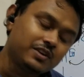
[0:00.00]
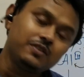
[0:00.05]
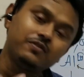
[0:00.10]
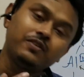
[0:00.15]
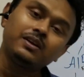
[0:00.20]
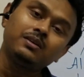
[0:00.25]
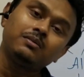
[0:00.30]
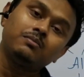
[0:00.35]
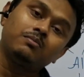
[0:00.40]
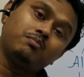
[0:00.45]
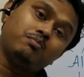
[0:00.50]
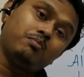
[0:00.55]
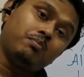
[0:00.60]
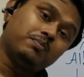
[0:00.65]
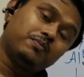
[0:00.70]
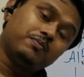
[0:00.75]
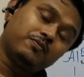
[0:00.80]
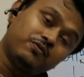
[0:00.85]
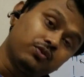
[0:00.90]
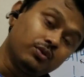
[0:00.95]

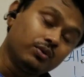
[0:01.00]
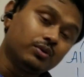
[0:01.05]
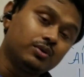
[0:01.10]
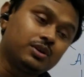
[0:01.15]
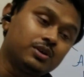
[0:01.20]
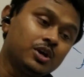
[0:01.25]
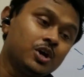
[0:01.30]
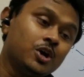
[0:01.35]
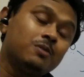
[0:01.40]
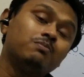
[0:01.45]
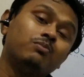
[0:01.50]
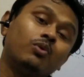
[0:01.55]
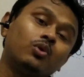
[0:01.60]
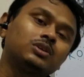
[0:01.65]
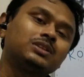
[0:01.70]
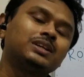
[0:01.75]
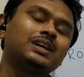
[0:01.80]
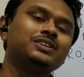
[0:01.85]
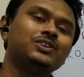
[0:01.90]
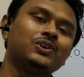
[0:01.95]
given food more
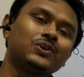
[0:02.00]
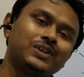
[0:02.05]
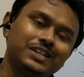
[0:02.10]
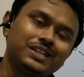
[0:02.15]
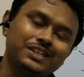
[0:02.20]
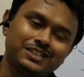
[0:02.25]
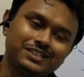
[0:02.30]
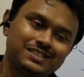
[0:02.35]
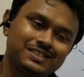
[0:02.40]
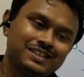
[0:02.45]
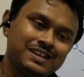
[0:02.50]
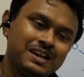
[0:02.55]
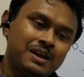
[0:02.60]
than your need.